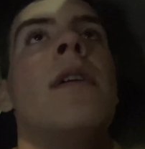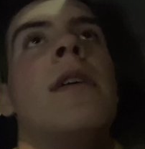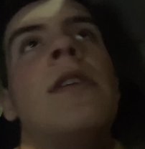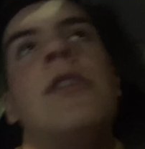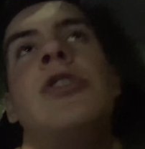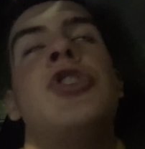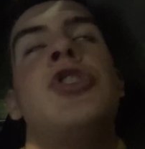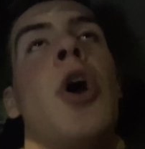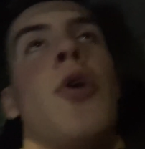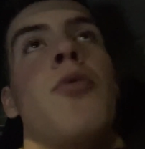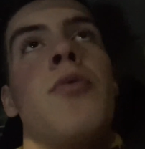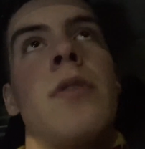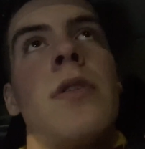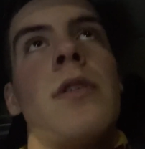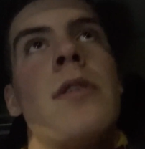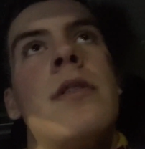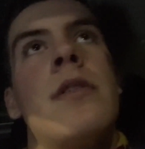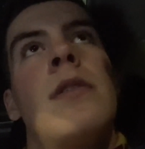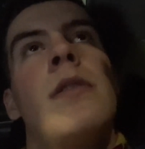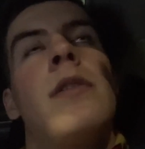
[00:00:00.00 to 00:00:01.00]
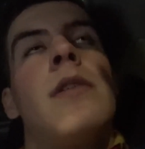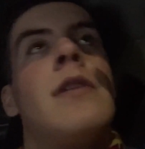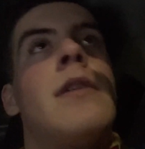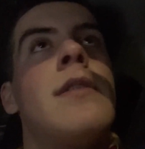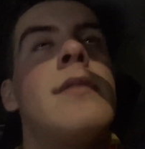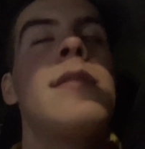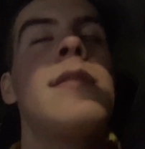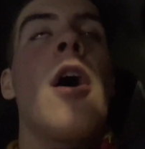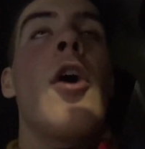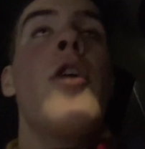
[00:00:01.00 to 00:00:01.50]
joke.
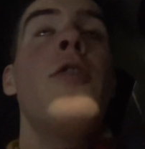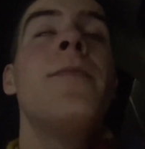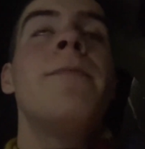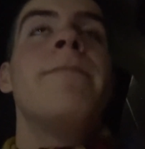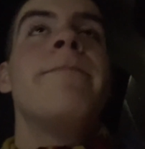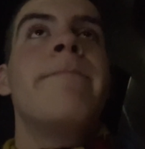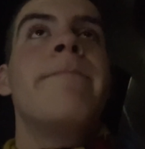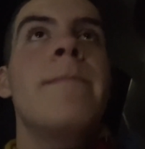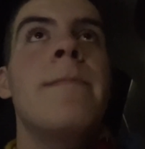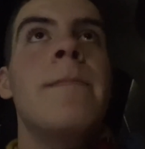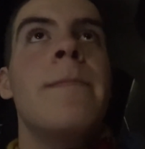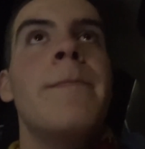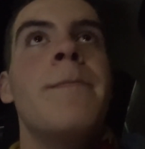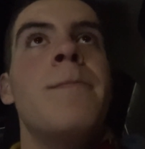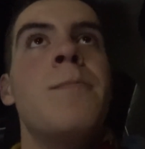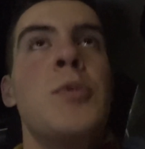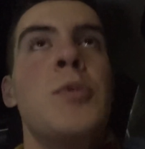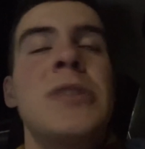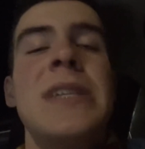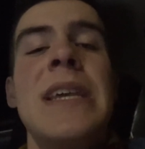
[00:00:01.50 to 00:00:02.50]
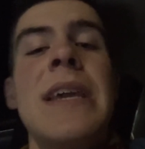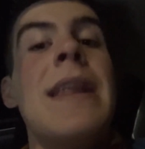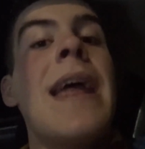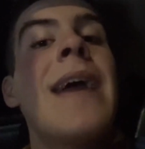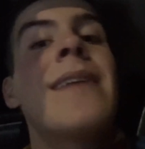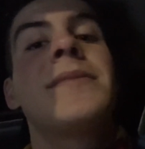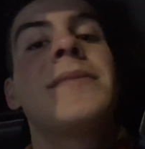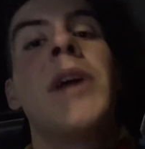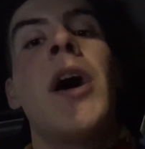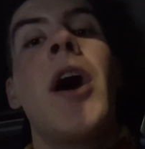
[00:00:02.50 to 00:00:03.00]
So we'll see you
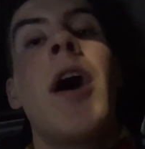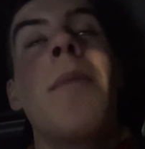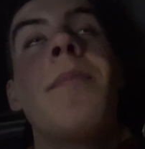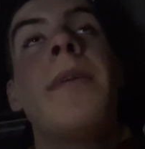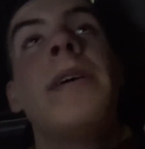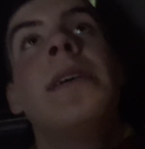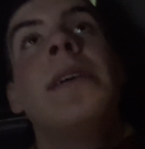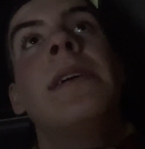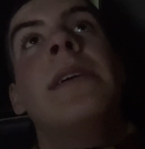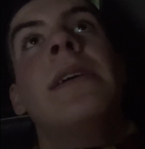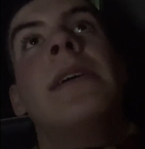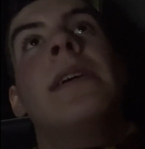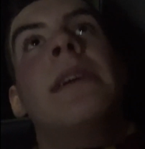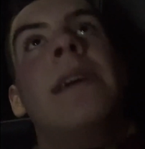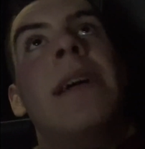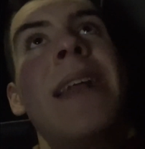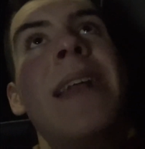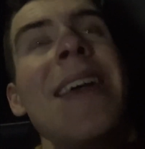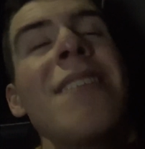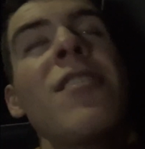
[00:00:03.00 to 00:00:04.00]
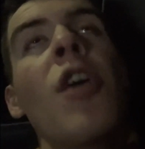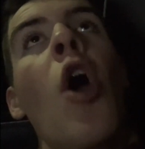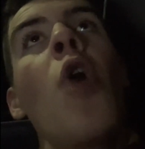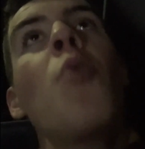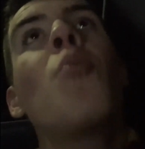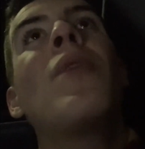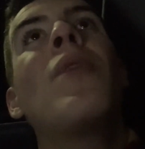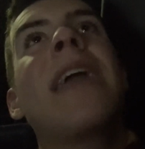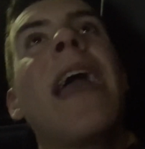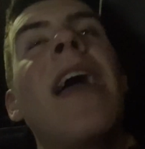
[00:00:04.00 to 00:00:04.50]
next time. Let's
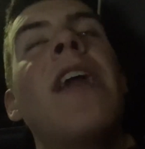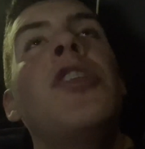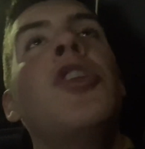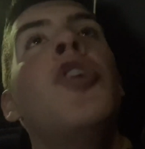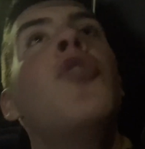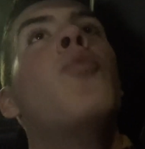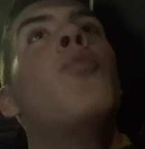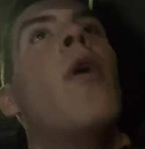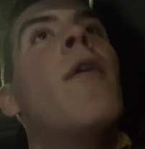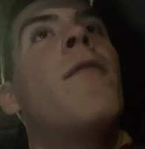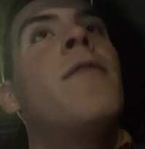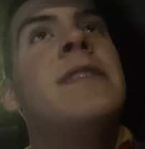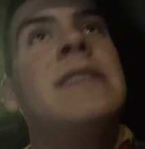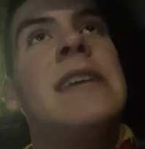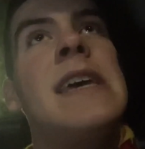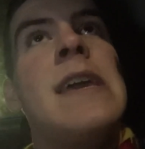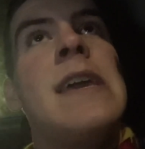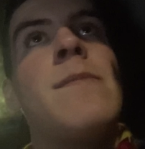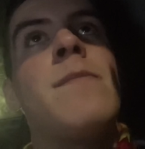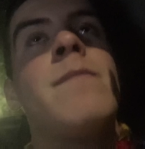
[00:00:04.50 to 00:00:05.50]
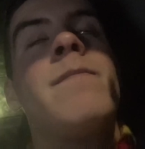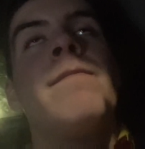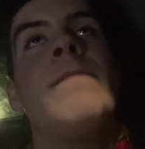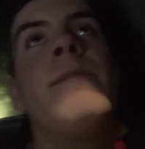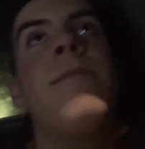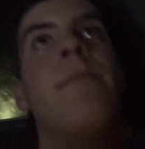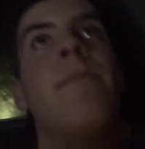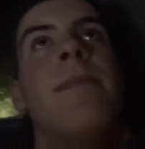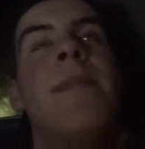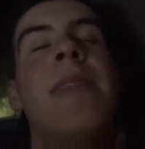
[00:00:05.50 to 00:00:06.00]
hope we get a new Watford
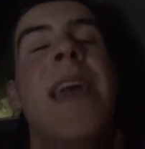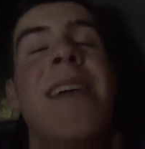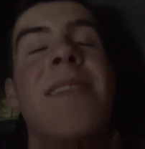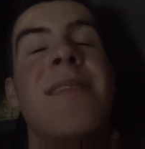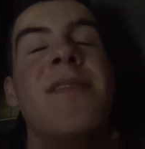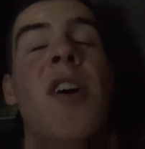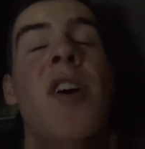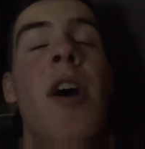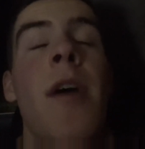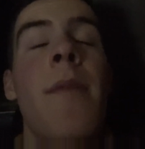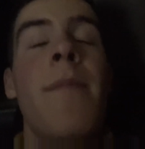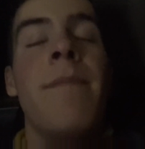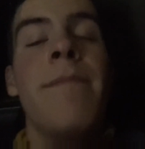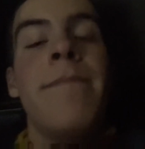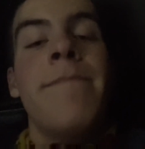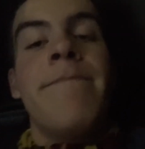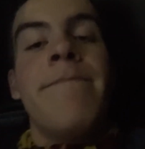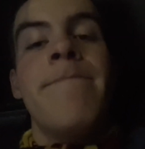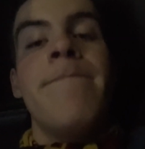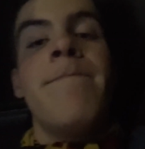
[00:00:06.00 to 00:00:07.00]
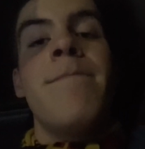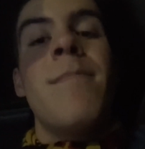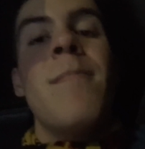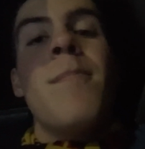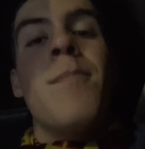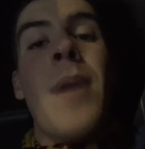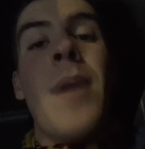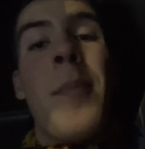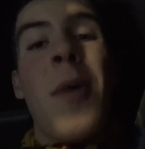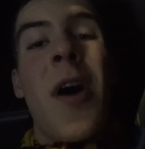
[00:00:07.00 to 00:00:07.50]
team next time.
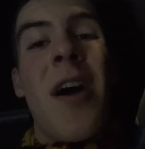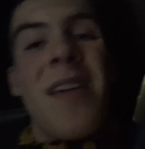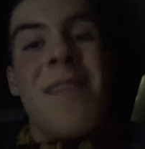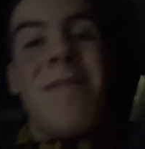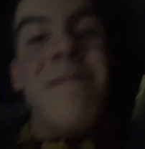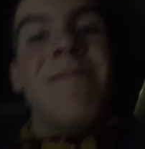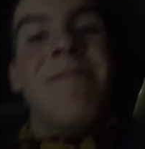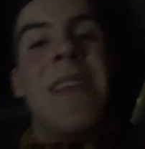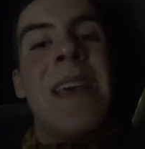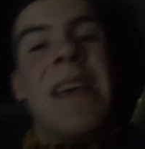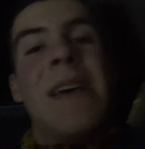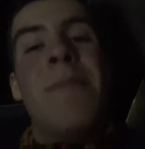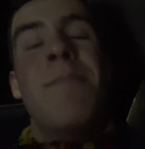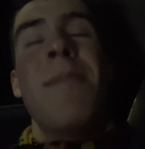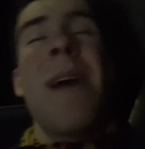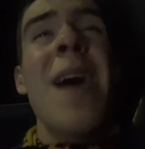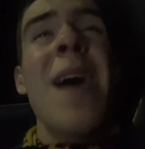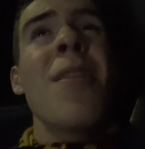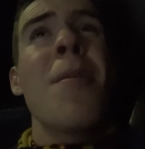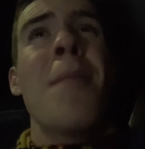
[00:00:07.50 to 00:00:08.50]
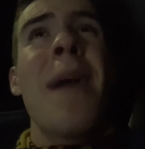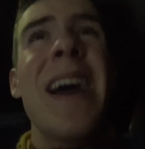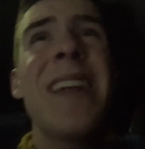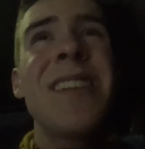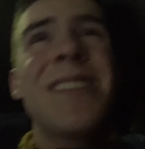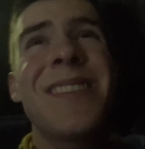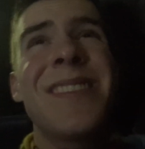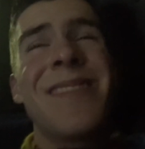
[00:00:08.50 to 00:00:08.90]
Bye-bye. Man of the match?